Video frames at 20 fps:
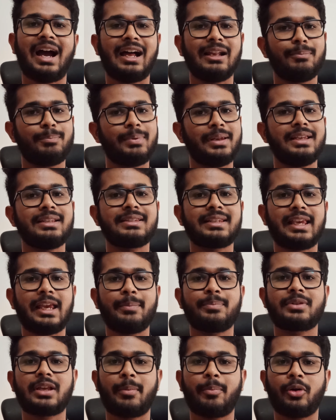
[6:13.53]
And please
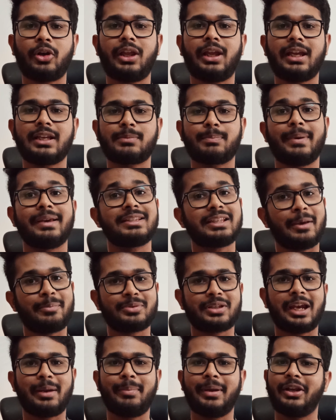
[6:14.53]
keep supporting us by
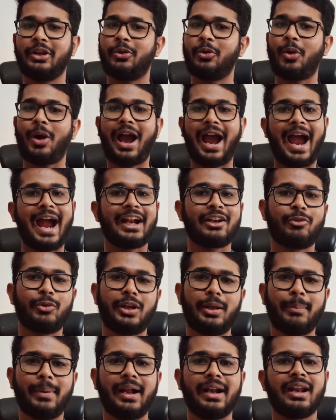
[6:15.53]
subscribing to
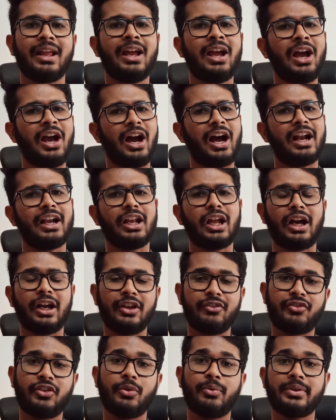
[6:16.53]
Activity Mad. And
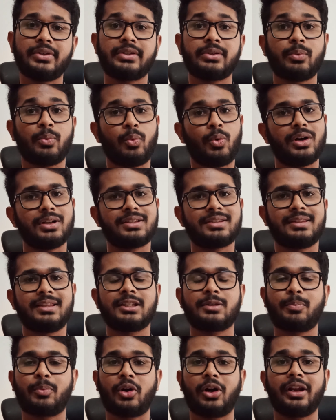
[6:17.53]
if you wish watch
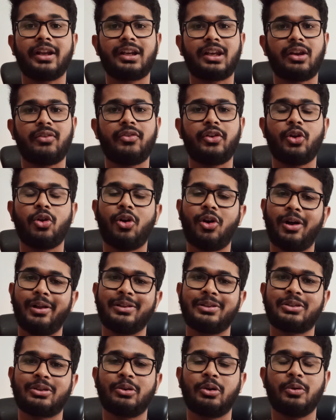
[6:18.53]
this product review
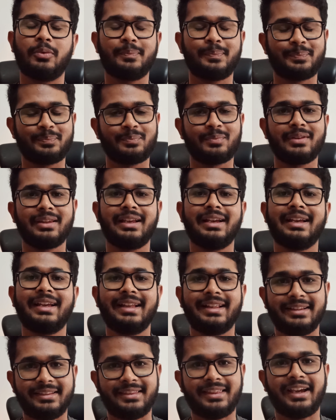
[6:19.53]
also,
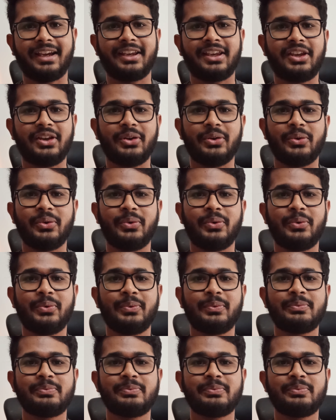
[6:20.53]
thank you.